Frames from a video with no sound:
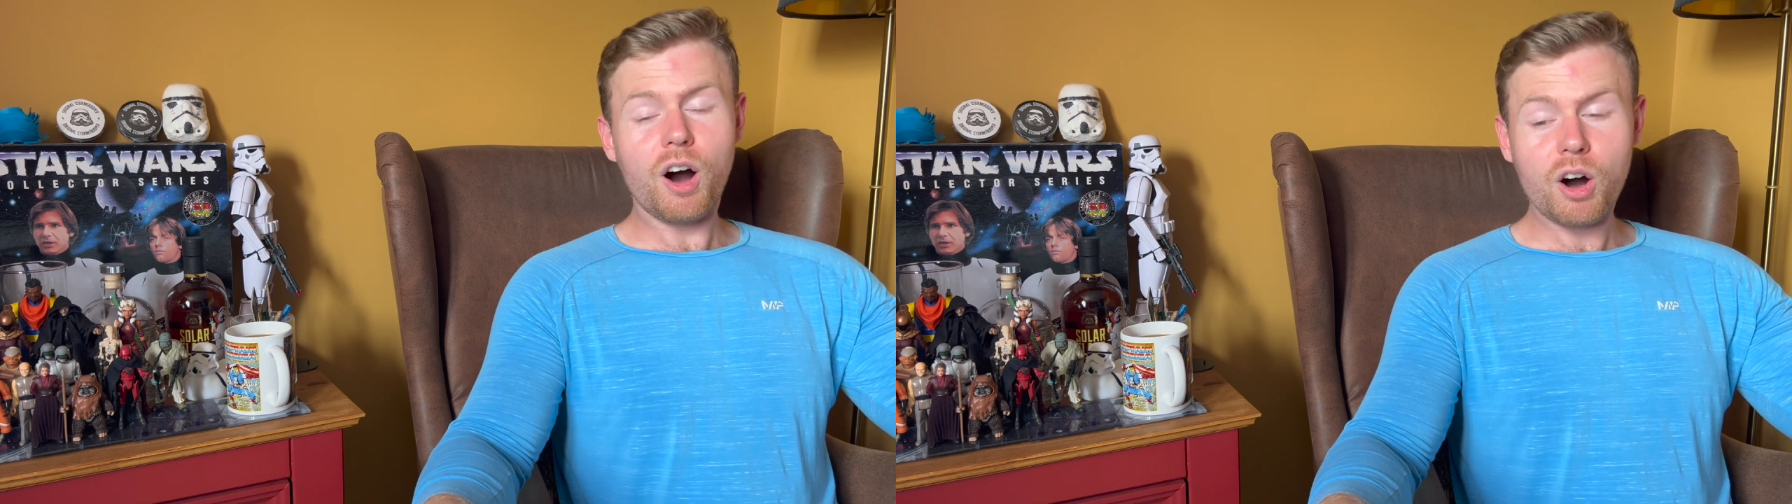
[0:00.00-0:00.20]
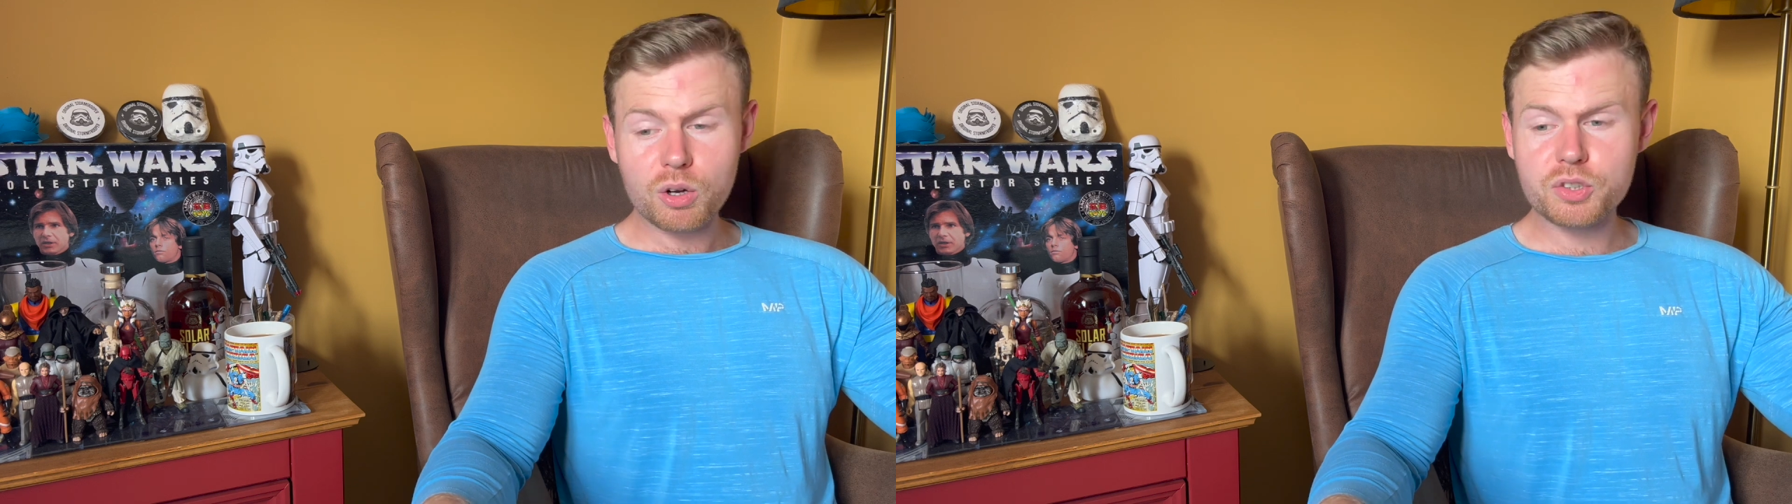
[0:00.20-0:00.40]

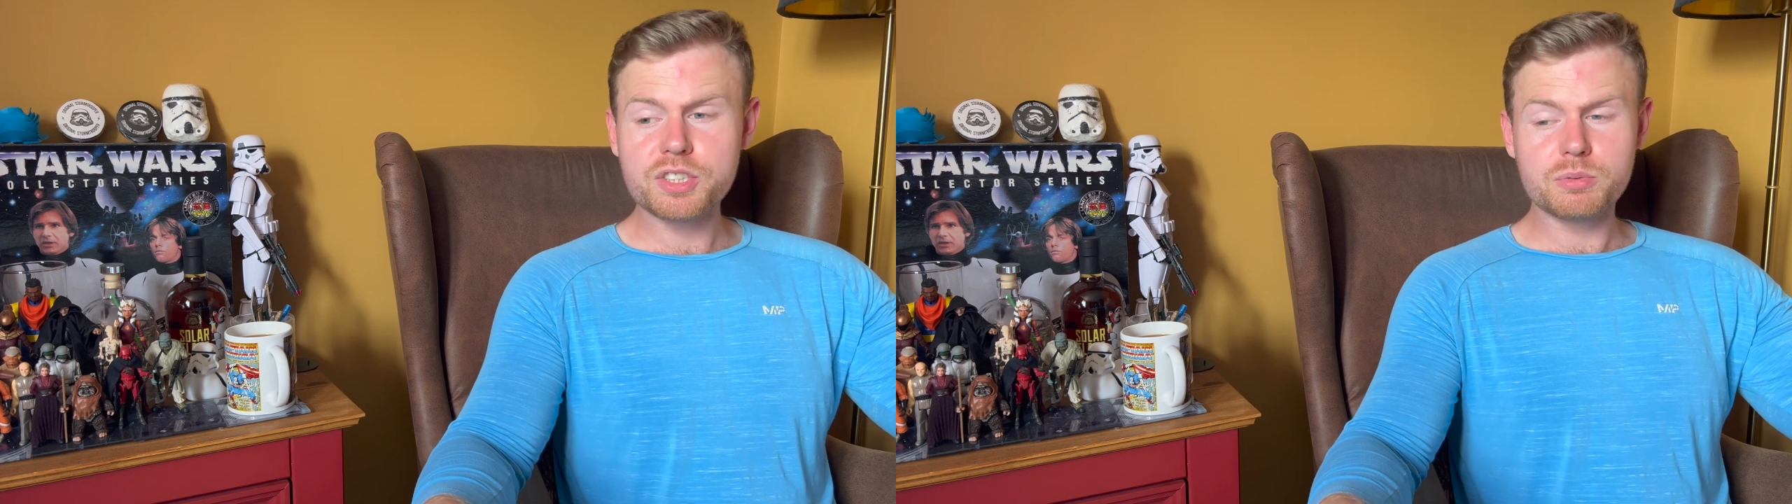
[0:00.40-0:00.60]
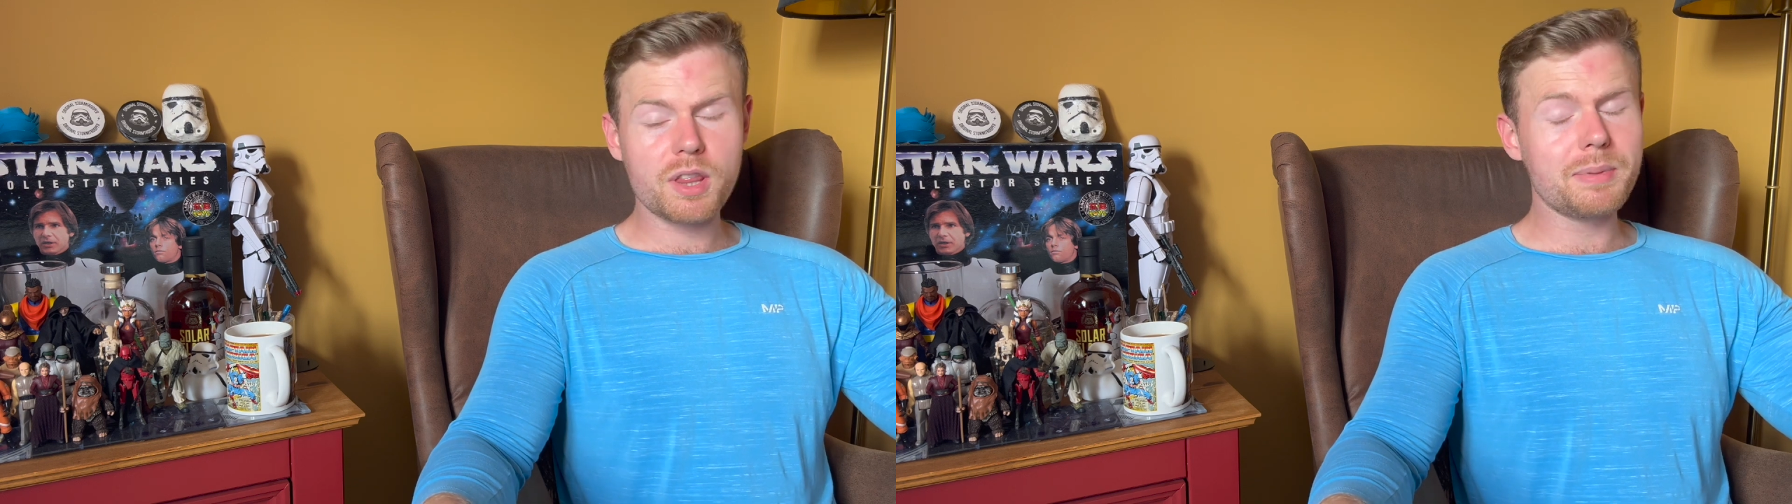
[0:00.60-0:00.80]

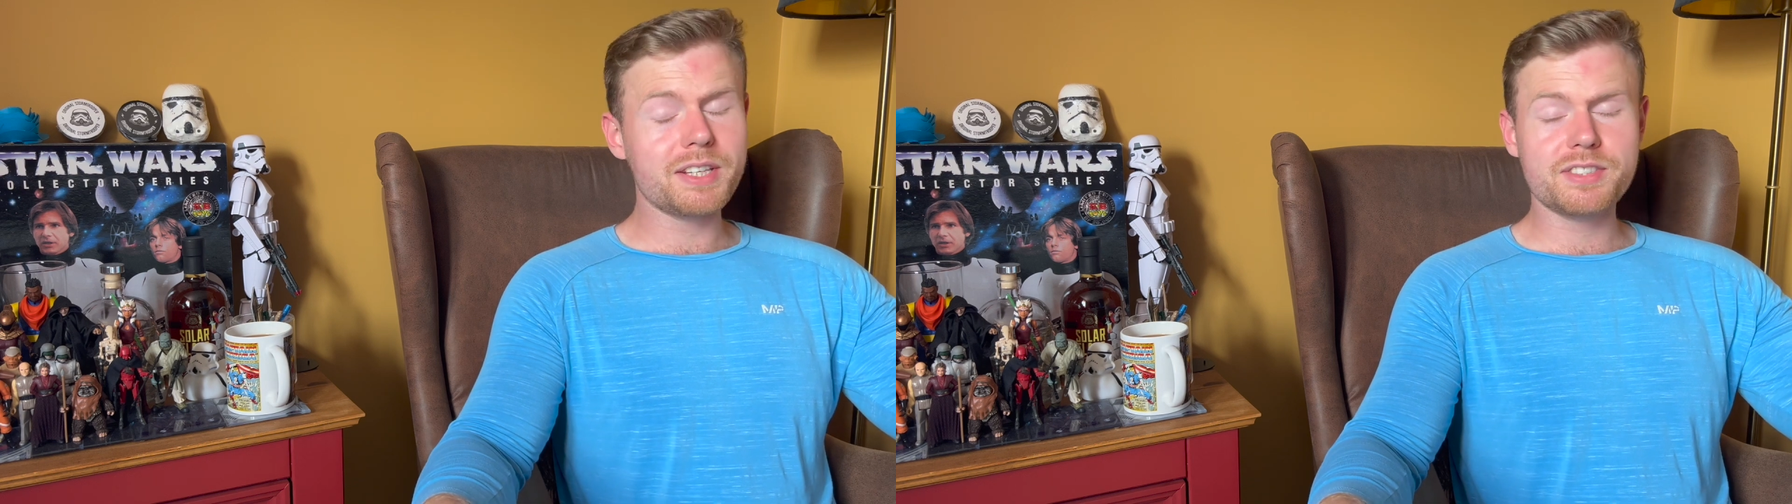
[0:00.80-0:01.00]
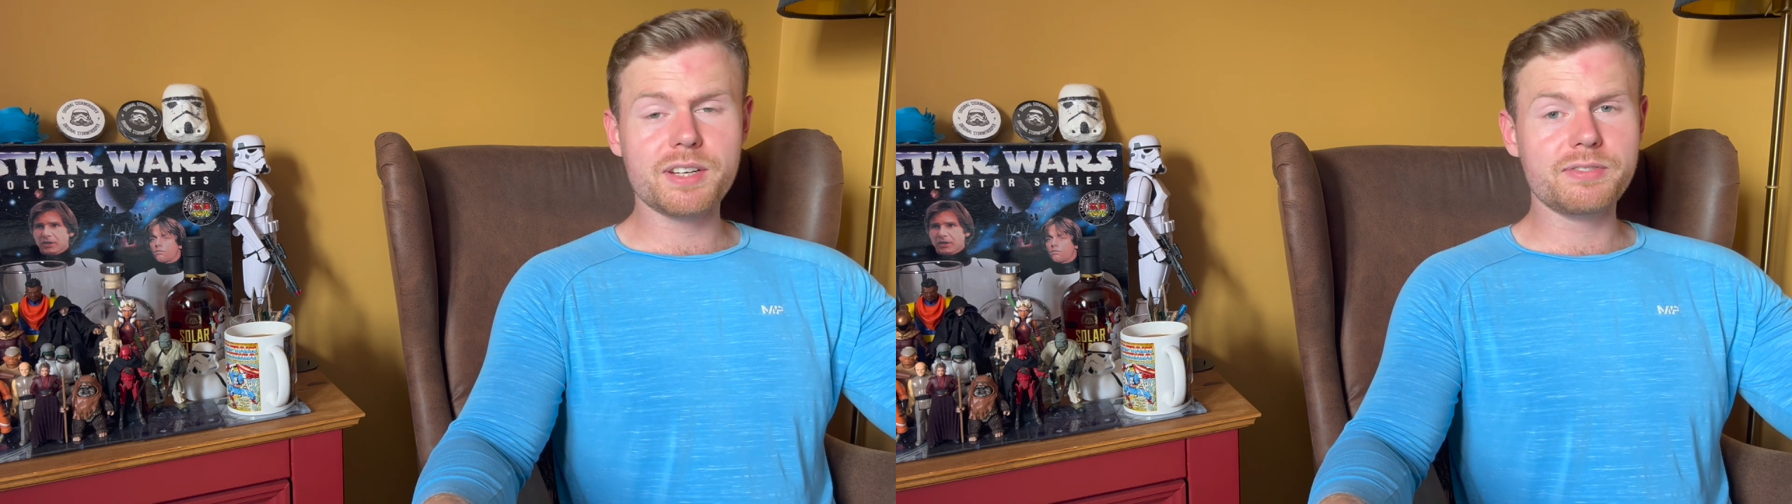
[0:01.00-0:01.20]
Honestly, one of the
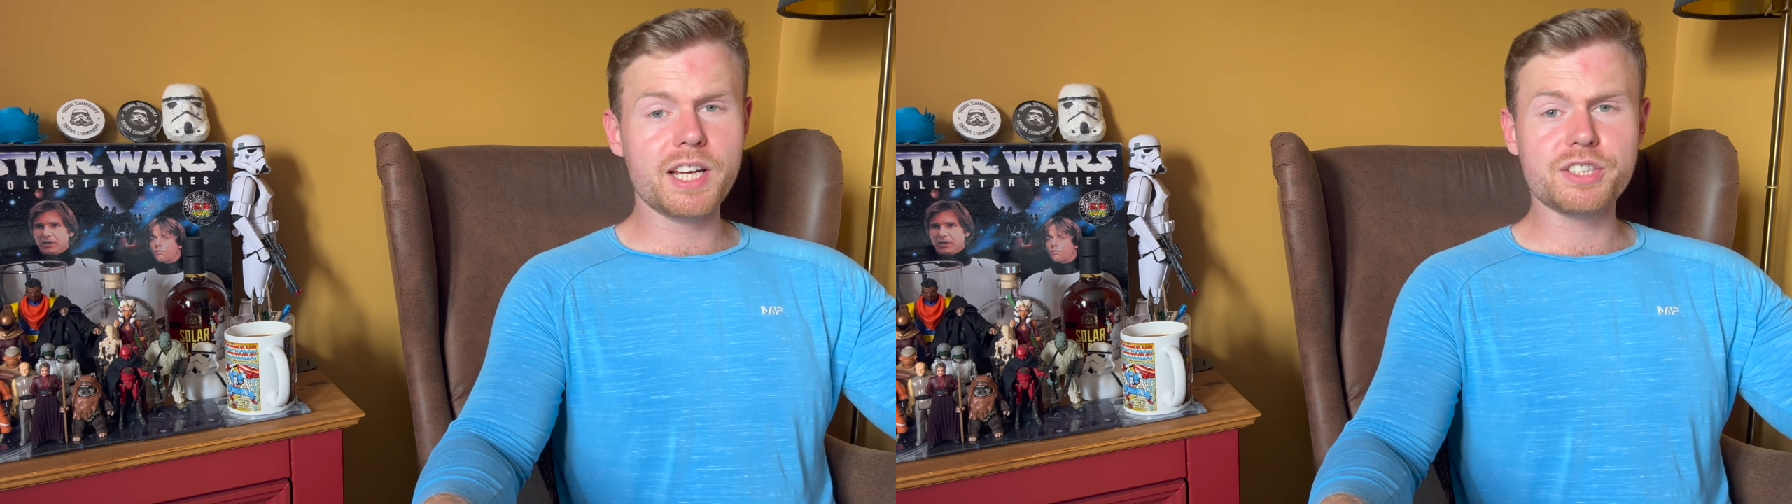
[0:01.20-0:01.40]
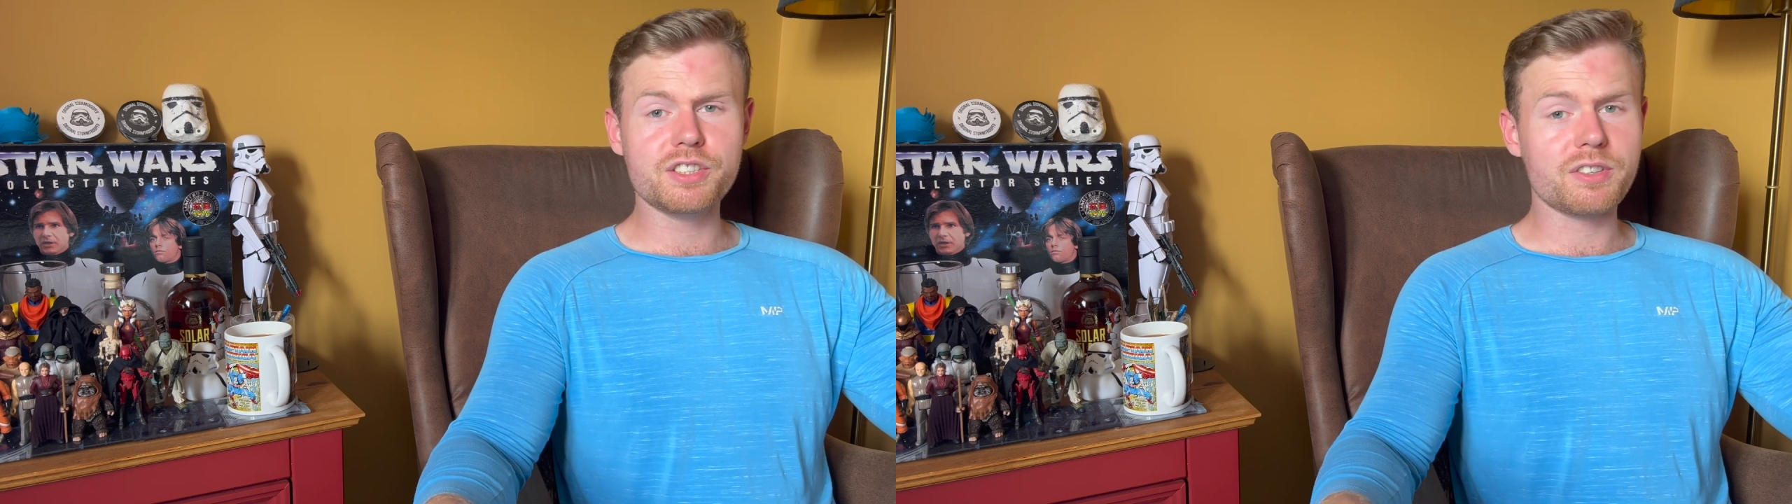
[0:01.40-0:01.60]
best T F
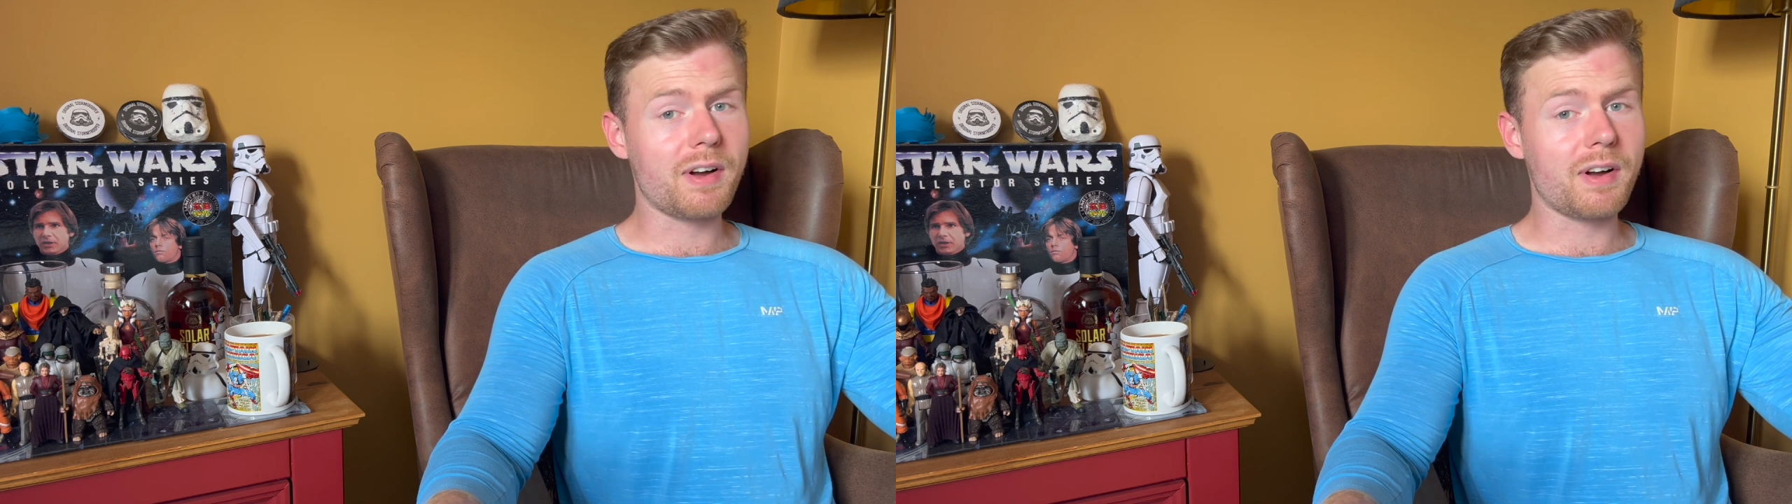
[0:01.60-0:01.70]
Nations I've